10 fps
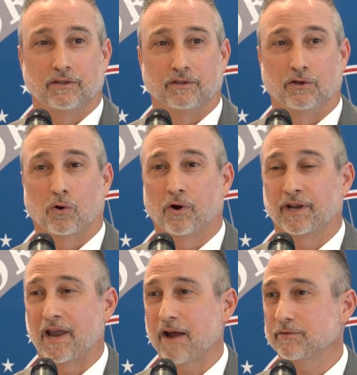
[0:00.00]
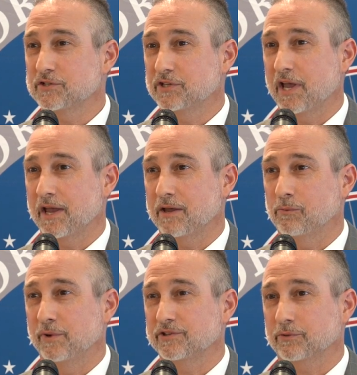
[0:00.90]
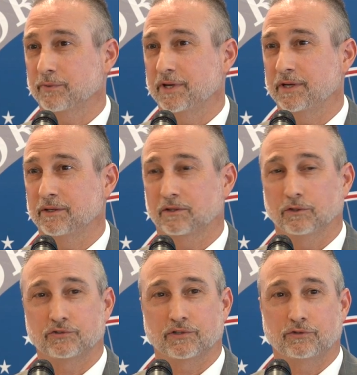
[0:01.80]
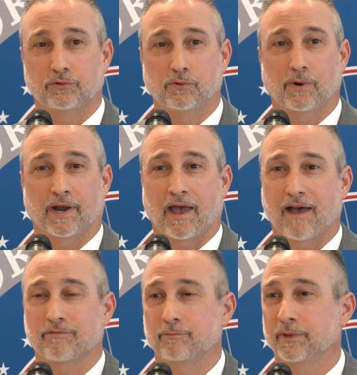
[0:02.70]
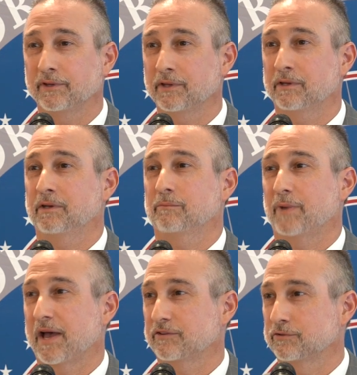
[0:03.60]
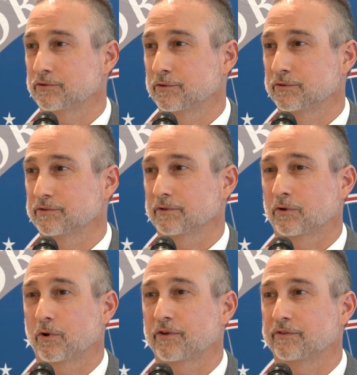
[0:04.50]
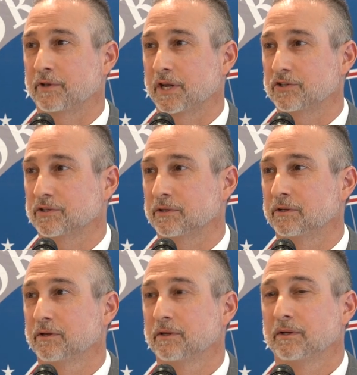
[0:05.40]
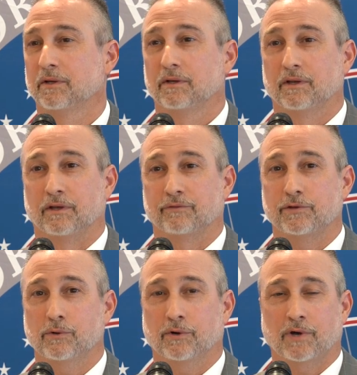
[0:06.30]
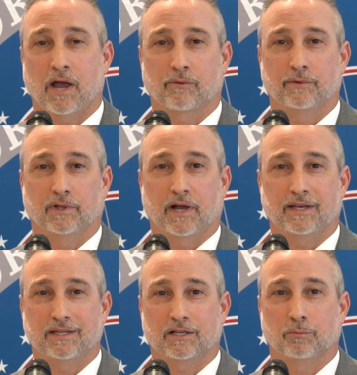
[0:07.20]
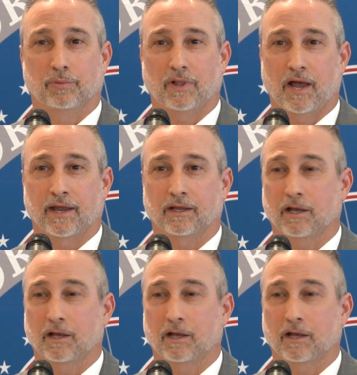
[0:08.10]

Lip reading: on an average day, we screen close to 2.5 million passengers across the nation. If you are not Real ID compliant